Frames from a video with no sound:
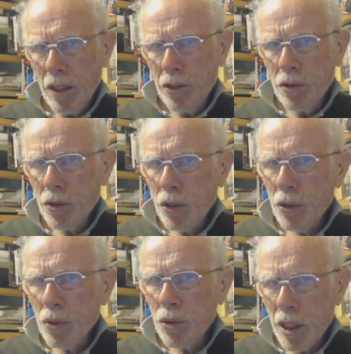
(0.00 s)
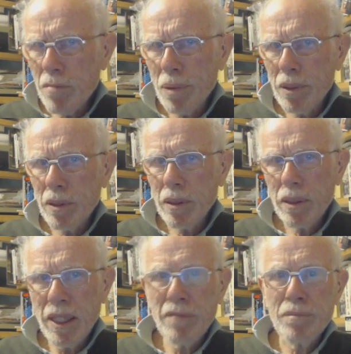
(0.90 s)
I used 2 separate
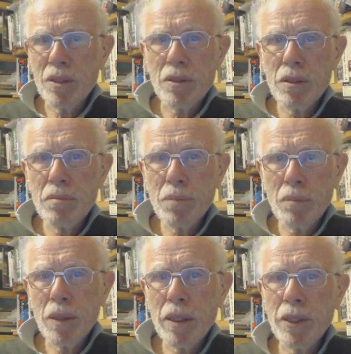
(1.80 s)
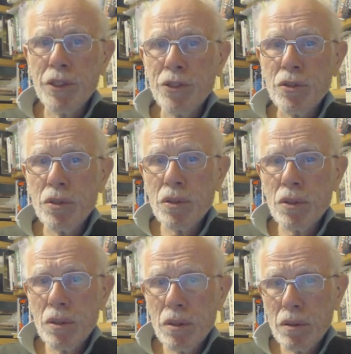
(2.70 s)
government
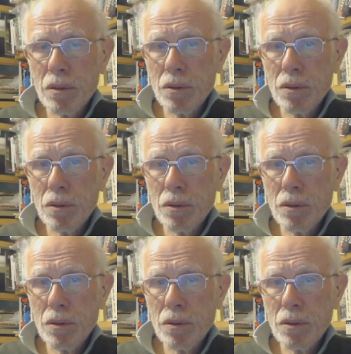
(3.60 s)
publications